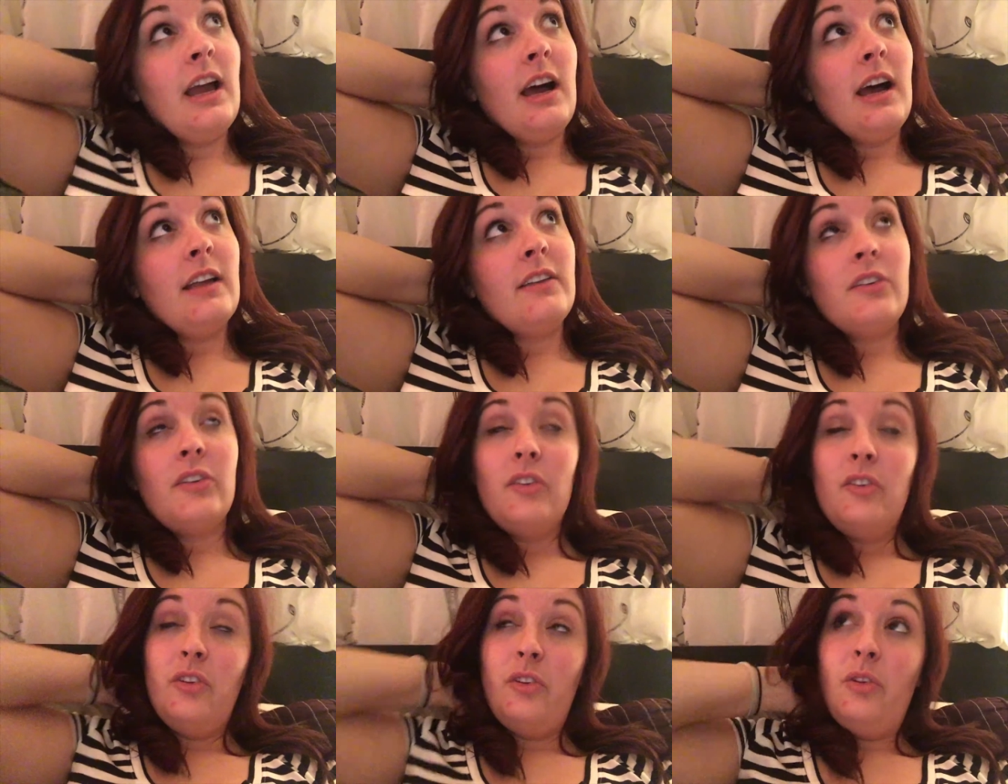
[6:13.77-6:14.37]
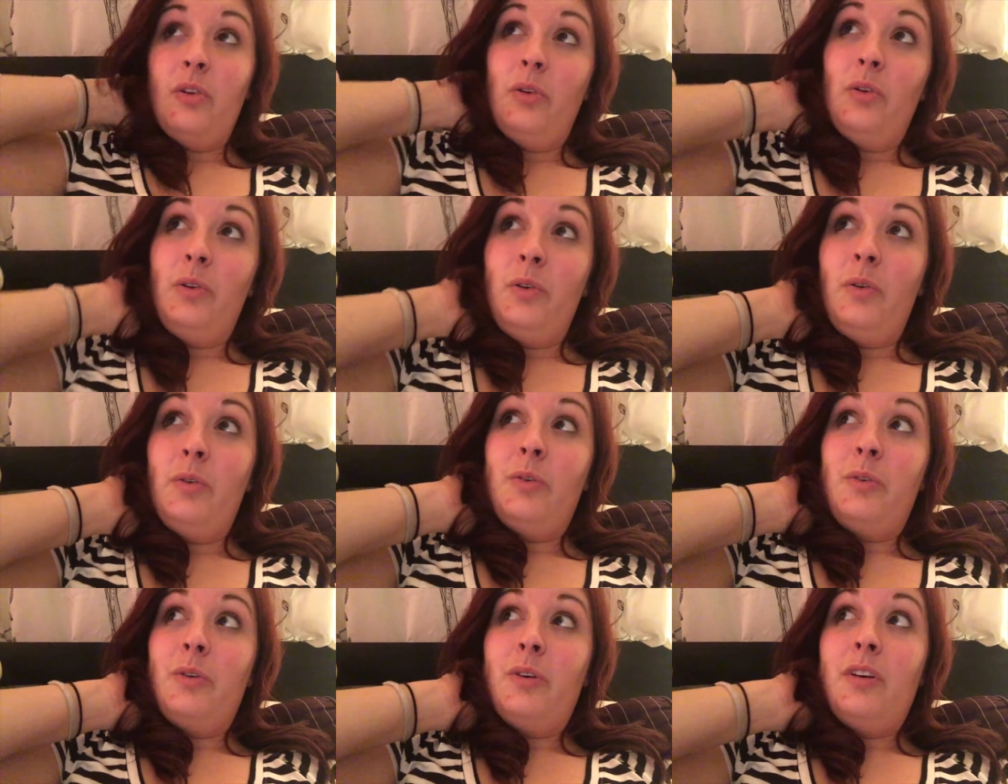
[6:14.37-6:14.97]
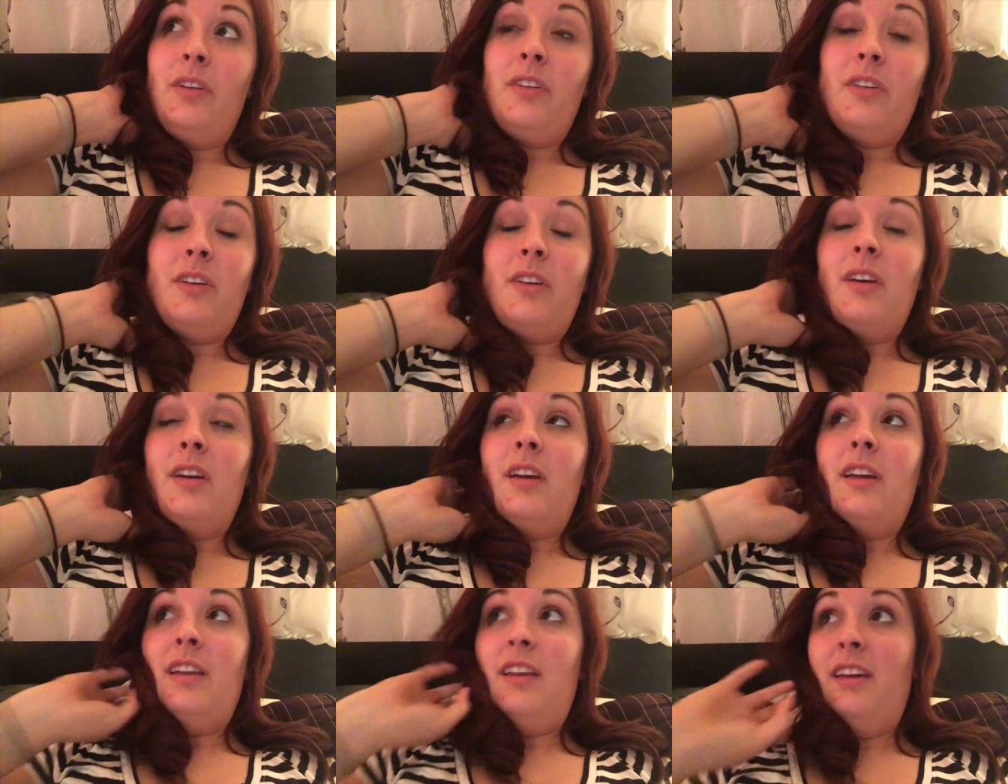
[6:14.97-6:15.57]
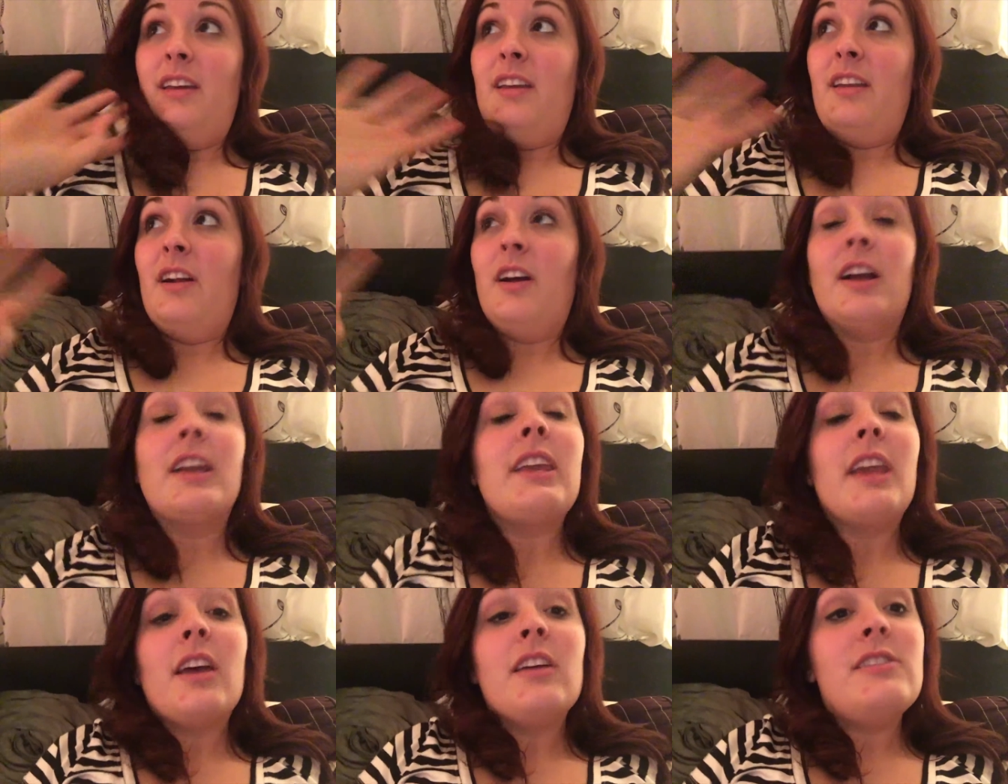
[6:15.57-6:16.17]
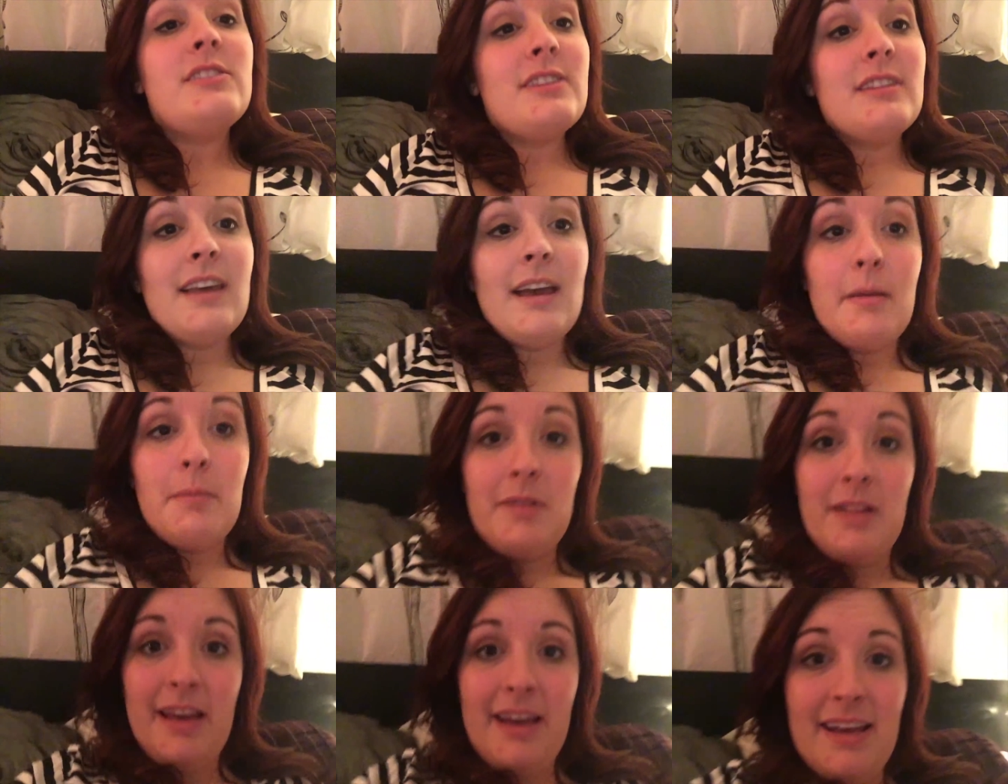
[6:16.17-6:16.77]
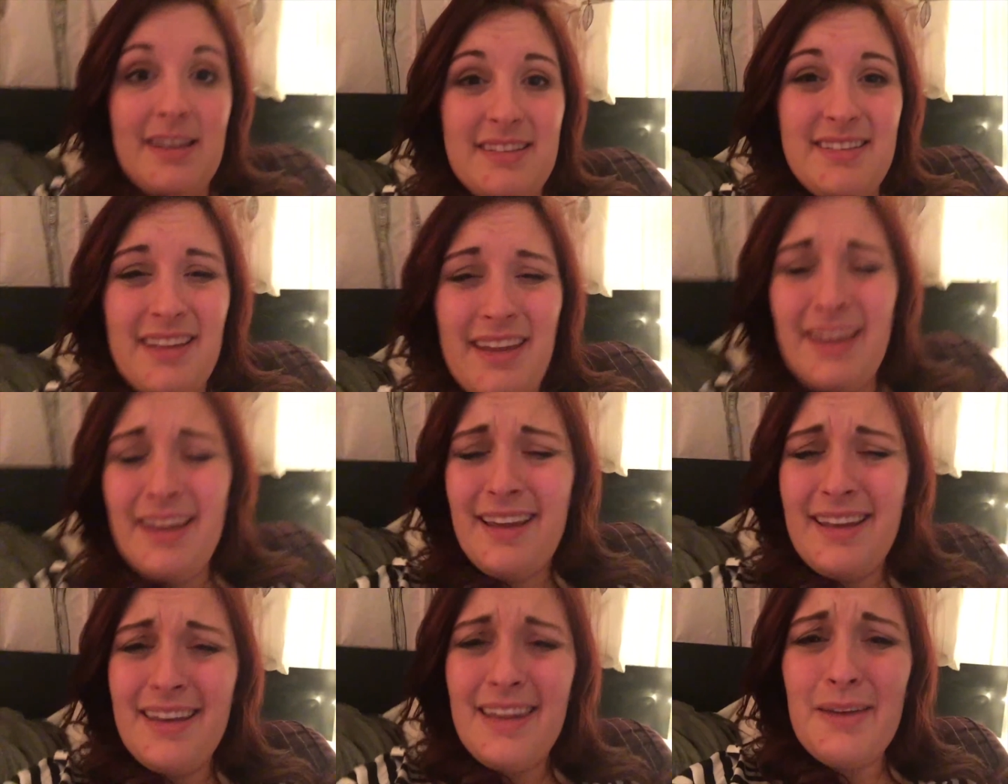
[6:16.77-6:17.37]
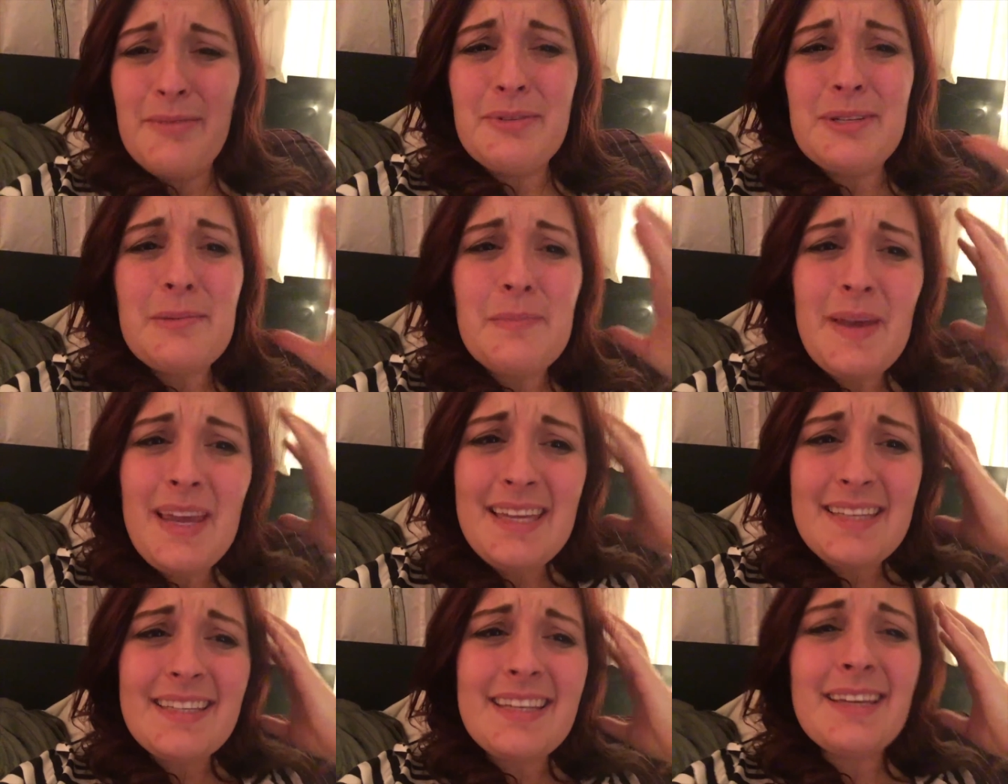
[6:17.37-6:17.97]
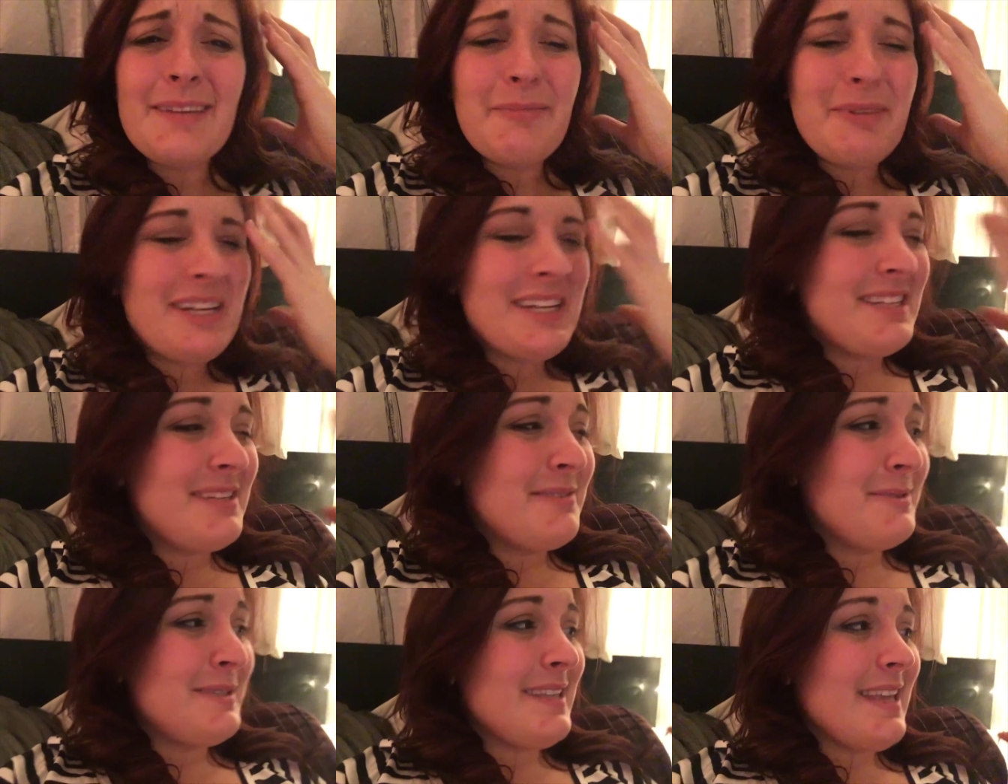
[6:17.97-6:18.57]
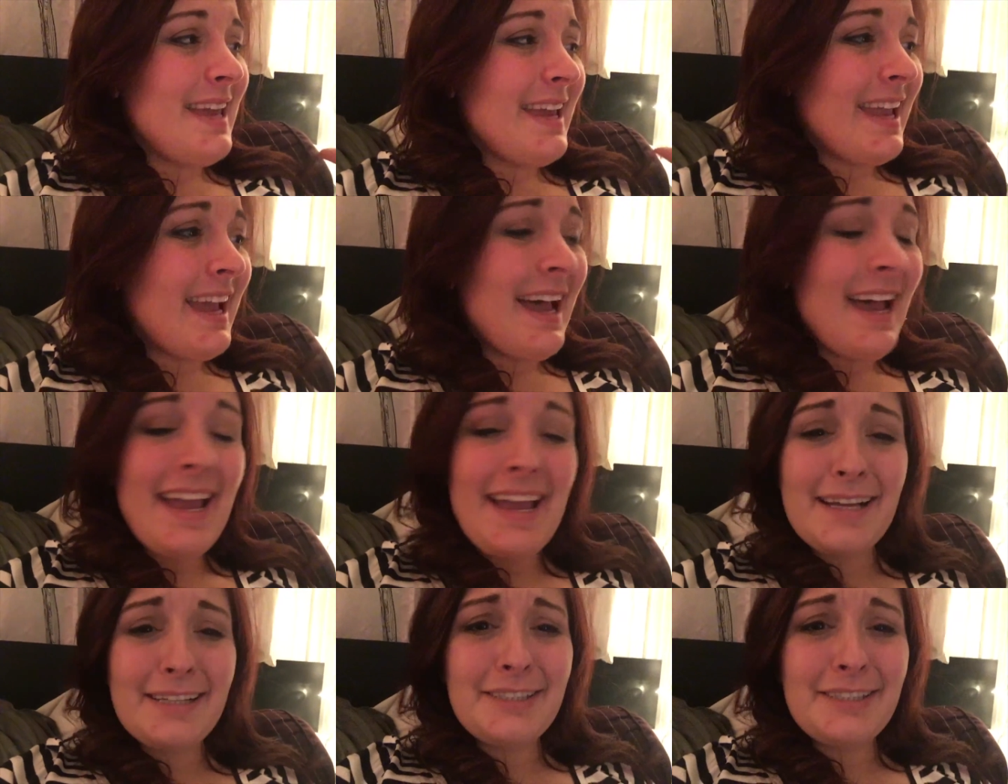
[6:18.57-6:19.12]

got to do an archaeology lab class and it was amazing because it was like I